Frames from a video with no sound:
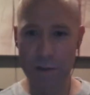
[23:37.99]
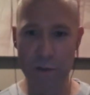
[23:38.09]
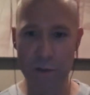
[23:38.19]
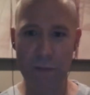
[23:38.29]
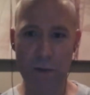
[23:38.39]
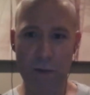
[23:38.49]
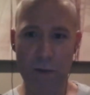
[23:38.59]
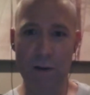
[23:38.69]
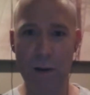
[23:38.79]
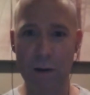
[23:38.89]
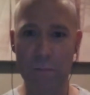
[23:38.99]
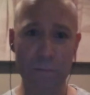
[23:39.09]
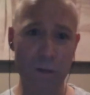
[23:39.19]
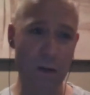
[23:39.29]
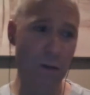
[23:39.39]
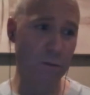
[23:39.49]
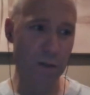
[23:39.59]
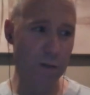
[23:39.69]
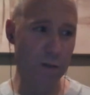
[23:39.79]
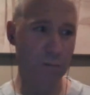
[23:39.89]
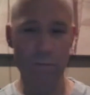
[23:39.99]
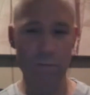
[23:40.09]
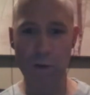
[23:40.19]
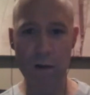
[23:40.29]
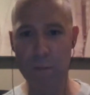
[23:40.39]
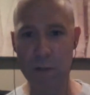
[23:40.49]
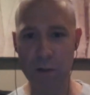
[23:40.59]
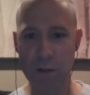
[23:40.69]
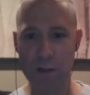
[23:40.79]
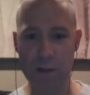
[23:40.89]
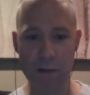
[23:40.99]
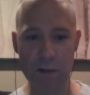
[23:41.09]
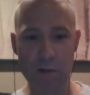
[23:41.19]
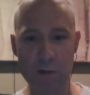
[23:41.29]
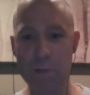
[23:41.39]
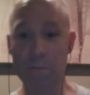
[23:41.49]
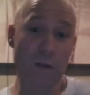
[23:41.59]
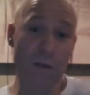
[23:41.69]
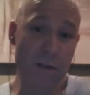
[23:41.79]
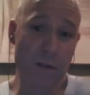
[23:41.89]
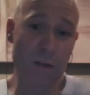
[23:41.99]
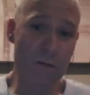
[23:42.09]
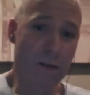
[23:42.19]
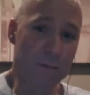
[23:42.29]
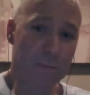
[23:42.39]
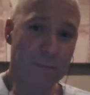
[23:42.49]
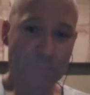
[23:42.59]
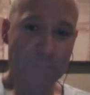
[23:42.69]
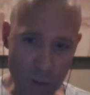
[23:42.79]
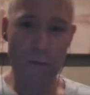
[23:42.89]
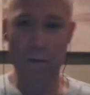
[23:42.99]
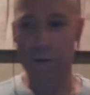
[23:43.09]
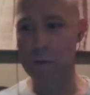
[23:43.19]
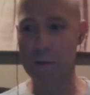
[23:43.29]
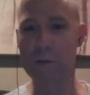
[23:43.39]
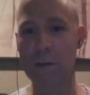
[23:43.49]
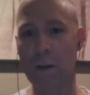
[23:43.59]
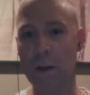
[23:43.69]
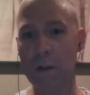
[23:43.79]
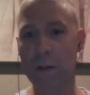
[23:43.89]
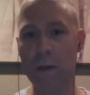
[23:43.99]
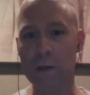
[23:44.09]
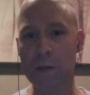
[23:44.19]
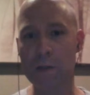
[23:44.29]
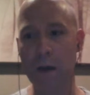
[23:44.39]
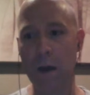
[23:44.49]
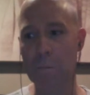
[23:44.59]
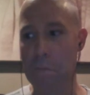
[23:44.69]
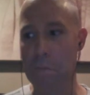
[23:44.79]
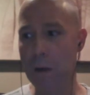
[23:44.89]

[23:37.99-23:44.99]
could be, you know, just run-of-the-mill heat sensors. So it's, you know, there's a lot of things. You